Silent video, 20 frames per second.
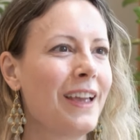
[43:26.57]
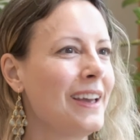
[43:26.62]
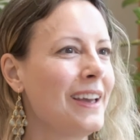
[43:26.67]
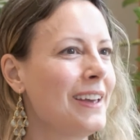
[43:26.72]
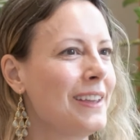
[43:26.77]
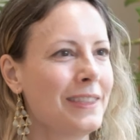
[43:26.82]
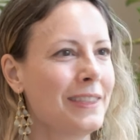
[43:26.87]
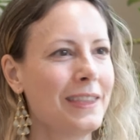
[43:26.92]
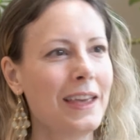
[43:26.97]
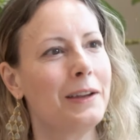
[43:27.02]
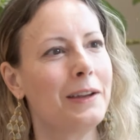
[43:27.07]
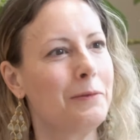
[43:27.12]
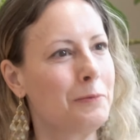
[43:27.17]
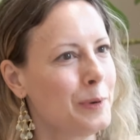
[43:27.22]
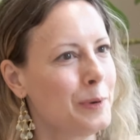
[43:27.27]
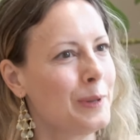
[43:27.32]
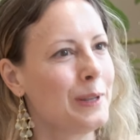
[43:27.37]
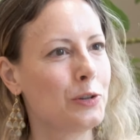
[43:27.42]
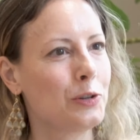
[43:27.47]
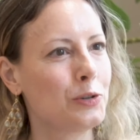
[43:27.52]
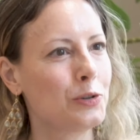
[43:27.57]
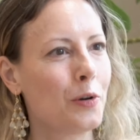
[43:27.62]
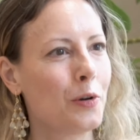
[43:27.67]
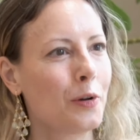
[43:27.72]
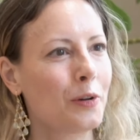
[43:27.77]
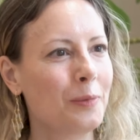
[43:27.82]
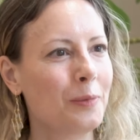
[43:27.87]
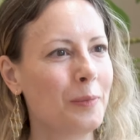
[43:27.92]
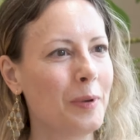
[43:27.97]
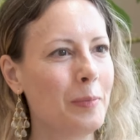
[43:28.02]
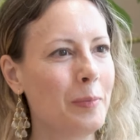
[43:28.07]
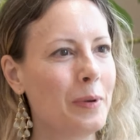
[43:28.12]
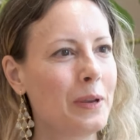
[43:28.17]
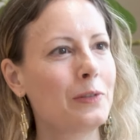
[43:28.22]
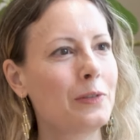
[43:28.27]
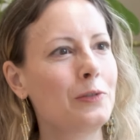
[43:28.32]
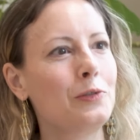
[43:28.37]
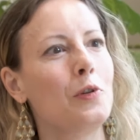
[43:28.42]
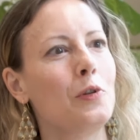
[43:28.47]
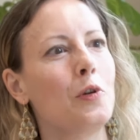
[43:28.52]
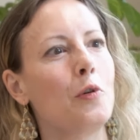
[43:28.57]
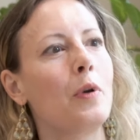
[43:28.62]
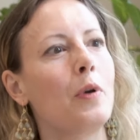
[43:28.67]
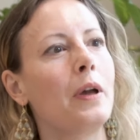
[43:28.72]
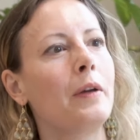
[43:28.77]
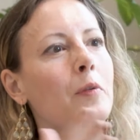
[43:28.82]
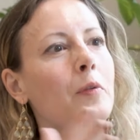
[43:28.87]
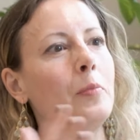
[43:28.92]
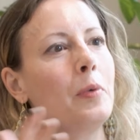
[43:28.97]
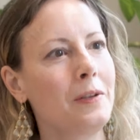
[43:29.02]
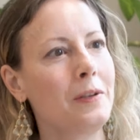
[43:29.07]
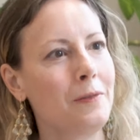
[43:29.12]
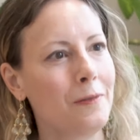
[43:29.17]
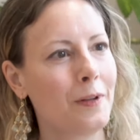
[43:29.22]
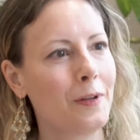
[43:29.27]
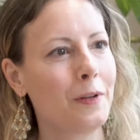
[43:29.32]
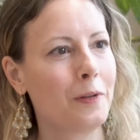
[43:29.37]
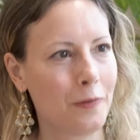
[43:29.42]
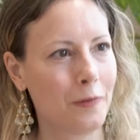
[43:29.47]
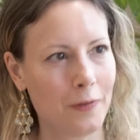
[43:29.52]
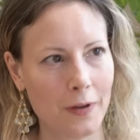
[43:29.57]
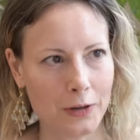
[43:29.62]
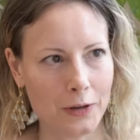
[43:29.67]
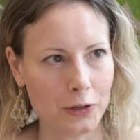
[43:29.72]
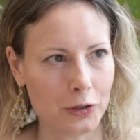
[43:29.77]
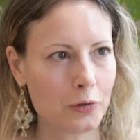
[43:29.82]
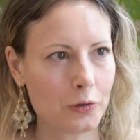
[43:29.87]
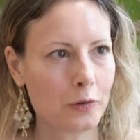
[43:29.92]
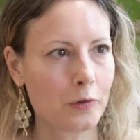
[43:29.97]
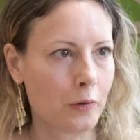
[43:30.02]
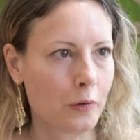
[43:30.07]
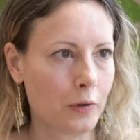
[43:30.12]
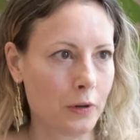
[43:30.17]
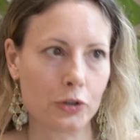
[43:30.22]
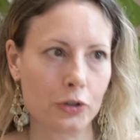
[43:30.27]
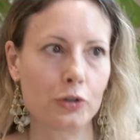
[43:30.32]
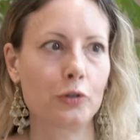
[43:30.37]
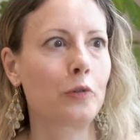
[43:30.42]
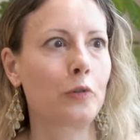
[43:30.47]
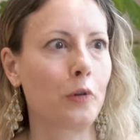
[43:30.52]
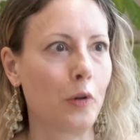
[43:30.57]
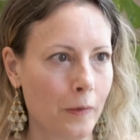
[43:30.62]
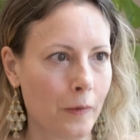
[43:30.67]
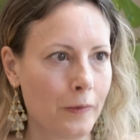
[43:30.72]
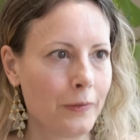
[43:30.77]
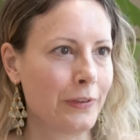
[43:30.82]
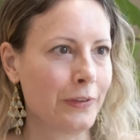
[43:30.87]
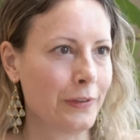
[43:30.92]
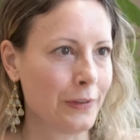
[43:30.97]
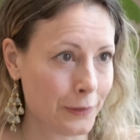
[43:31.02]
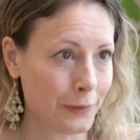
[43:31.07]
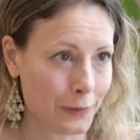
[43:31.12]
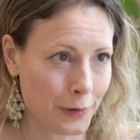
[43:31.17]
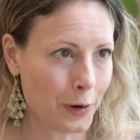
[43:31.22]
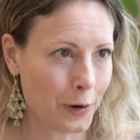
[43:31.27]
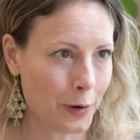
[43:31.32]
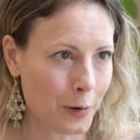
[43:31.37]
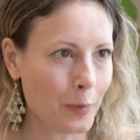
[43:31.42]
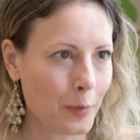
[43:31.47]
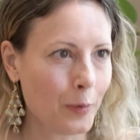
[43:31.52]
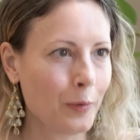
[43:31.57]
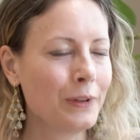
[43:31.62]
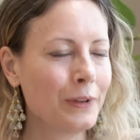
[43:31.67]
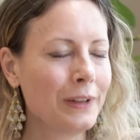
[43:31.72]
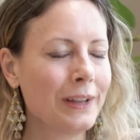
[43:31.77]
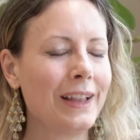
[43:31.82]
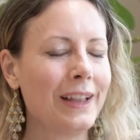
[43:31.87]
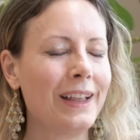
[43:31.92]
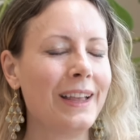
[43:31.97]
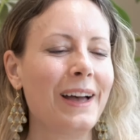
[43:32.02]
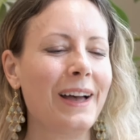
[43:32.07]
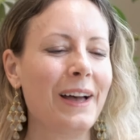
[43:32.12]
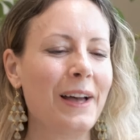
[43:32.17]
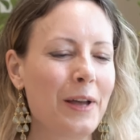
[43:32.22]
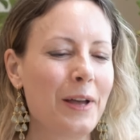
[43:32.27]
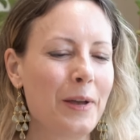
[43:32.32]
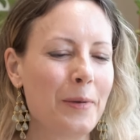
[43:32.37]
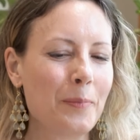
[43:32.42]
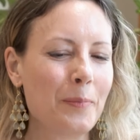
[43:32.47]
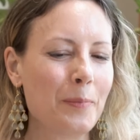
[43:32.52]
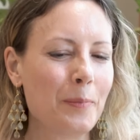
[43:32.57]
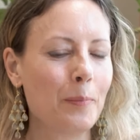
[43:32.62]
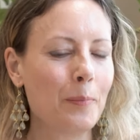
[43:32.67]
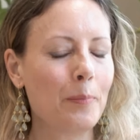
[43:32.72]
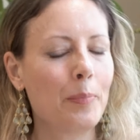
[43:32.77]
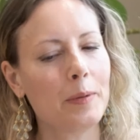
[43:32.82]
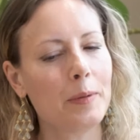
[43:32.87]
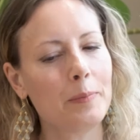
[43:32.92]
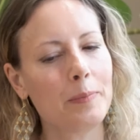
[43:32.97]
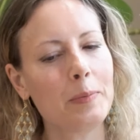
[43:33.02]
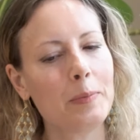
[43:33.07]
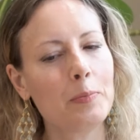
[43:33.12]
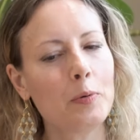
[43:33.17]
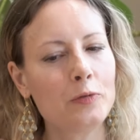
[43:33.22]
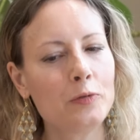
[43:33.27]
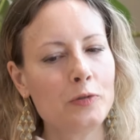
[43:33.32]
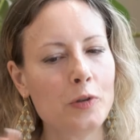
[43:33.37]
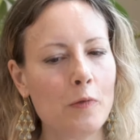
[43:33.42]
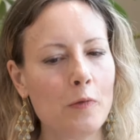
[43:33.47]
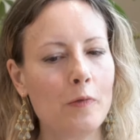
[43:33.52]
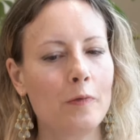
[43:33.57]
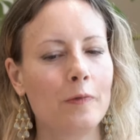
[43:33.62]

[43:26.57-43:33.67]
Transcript: And that really shocked me because, you know, everybody vilifies sugar and sugar obviously is terrible. Um, but people don't